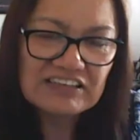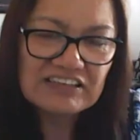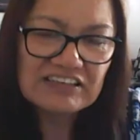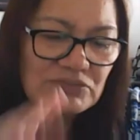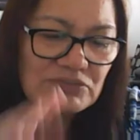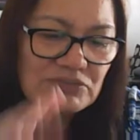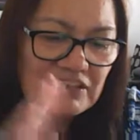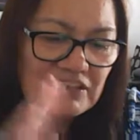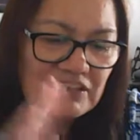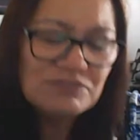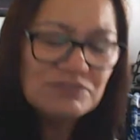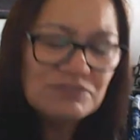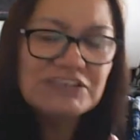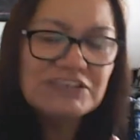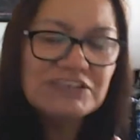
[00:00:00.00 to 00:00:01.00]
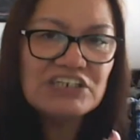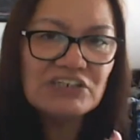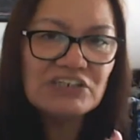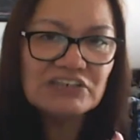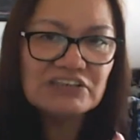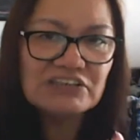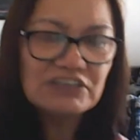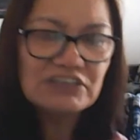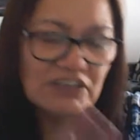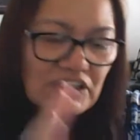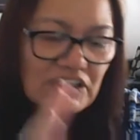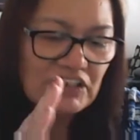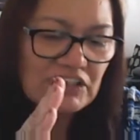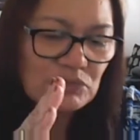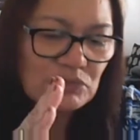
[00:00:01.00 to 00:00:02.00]
Because if we don't,
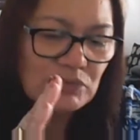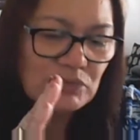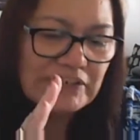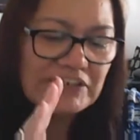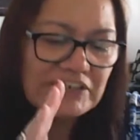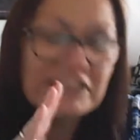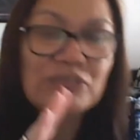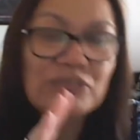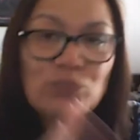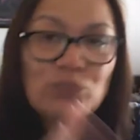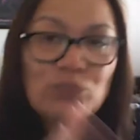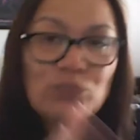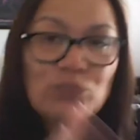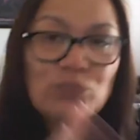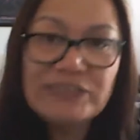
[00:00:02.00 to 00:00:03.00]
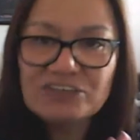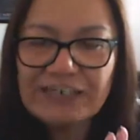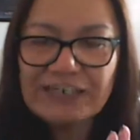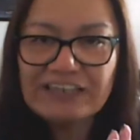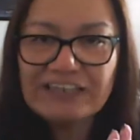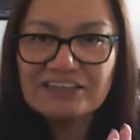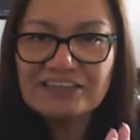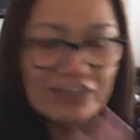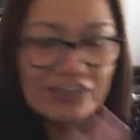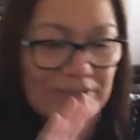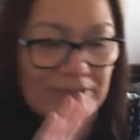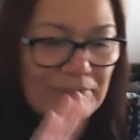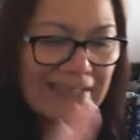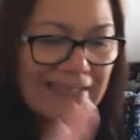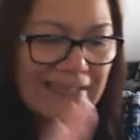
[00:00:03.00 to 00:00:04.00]
we
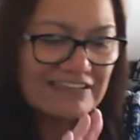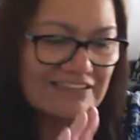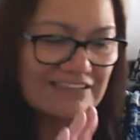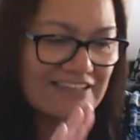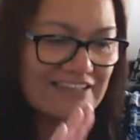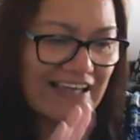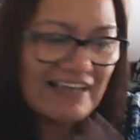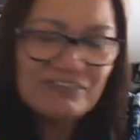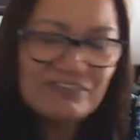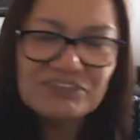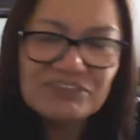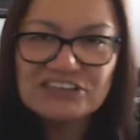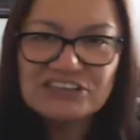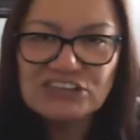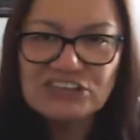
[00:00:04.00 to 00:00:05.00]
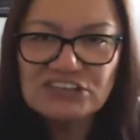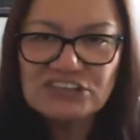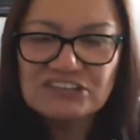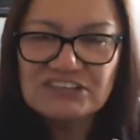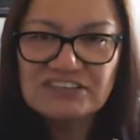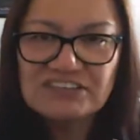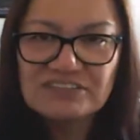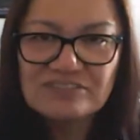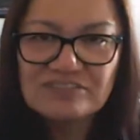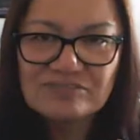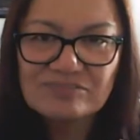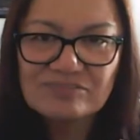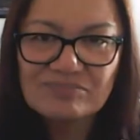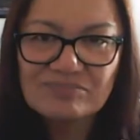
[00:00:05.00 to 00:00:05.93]
attract, like magnets, health issues.